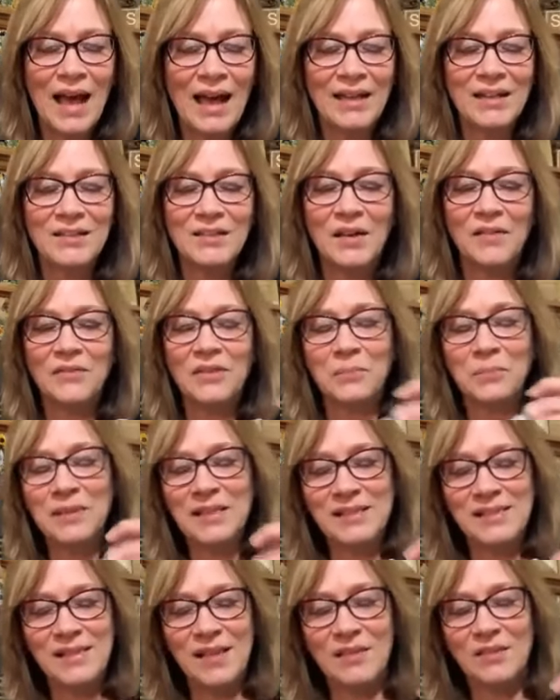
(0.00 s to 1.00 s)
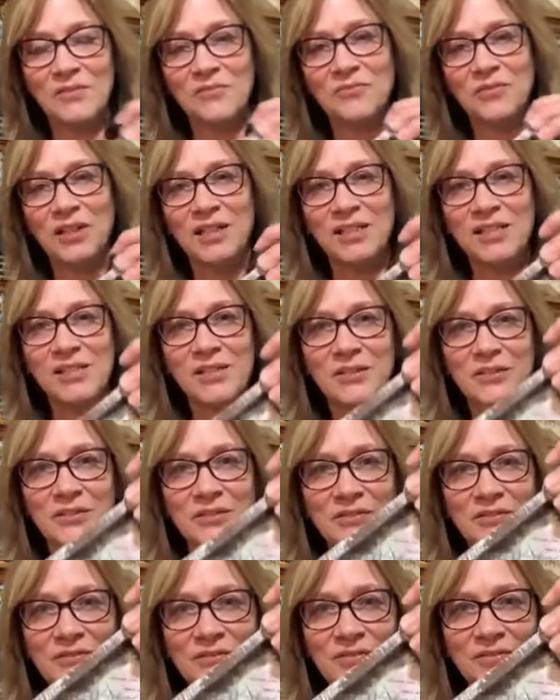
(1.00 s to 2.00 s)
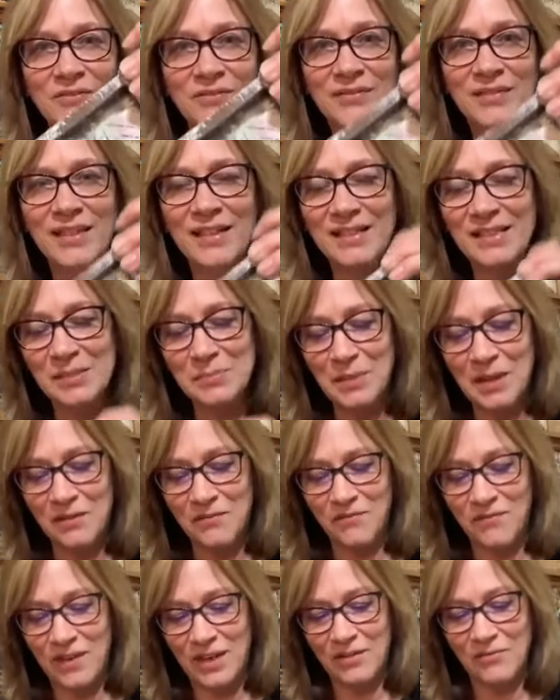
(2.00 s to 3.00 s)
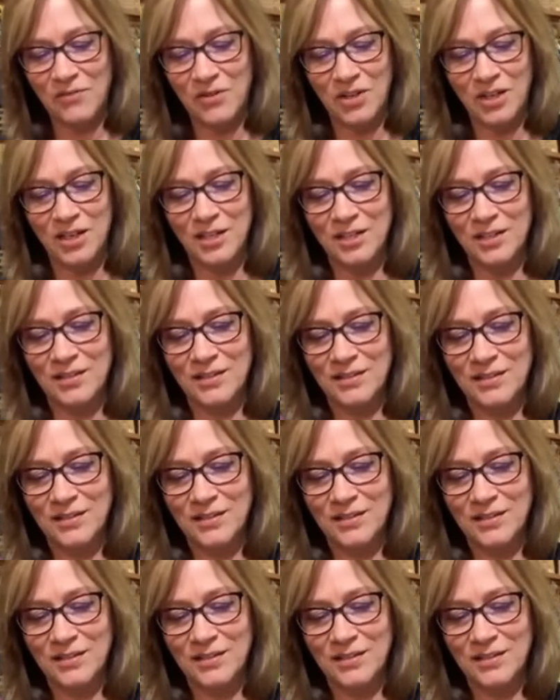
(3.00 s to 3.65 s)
I love the piece on the front too. That's my favorite.